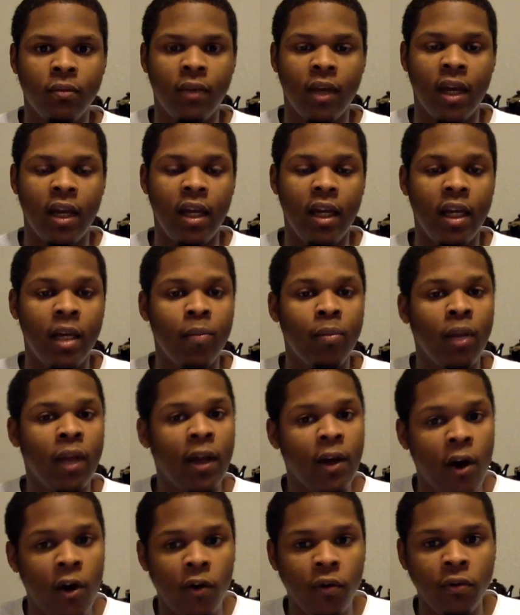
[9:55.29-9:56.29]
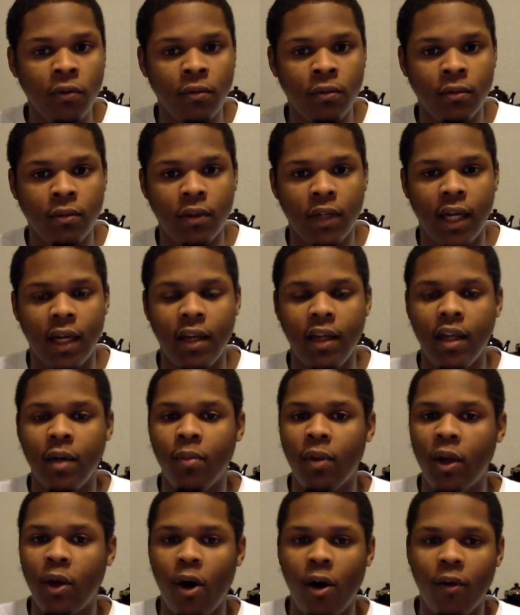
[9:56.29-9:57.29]
And he can play on, and he can
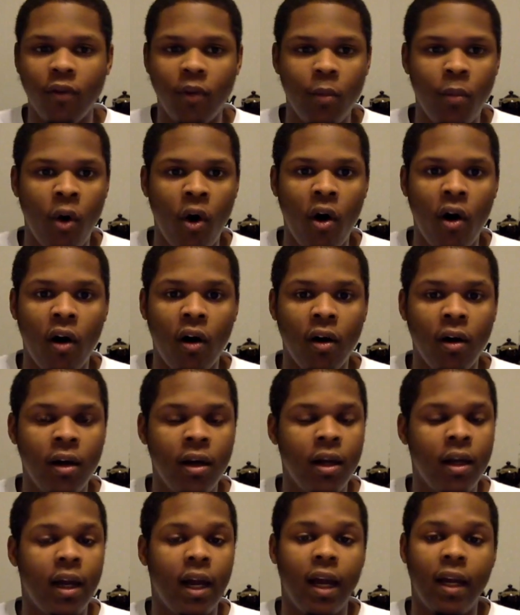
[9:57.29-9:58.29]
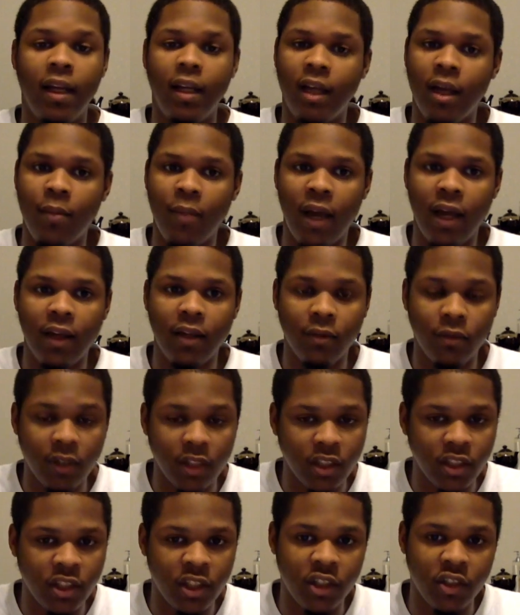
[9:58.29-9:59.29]
play off the ball, and he can make
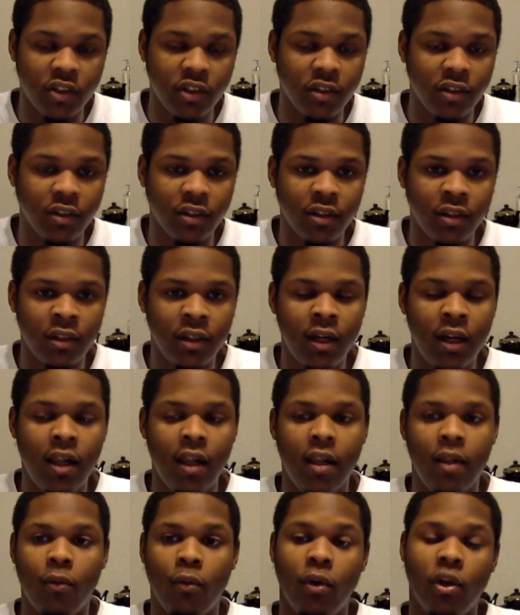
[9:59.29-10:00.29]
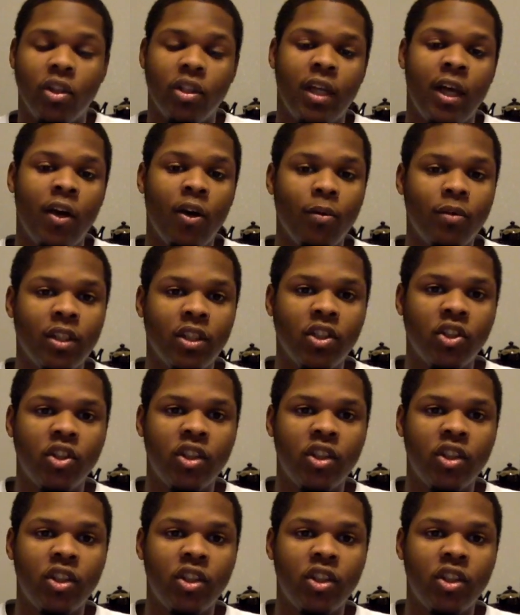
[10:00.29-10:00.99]
decisions, which helps his